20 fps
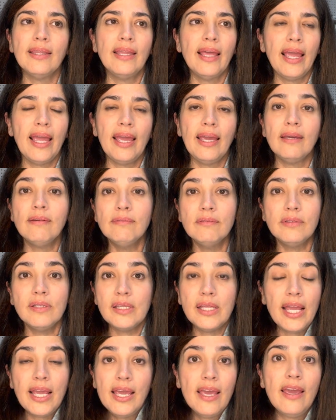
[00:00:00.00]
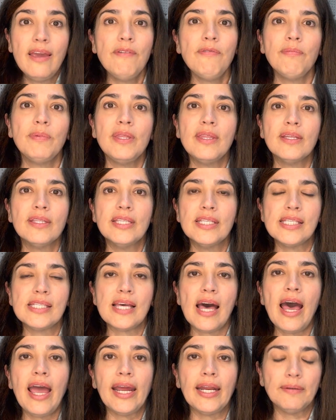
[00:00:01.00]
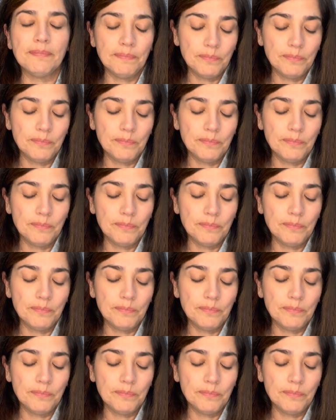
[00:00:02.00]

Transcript: they gave me the design,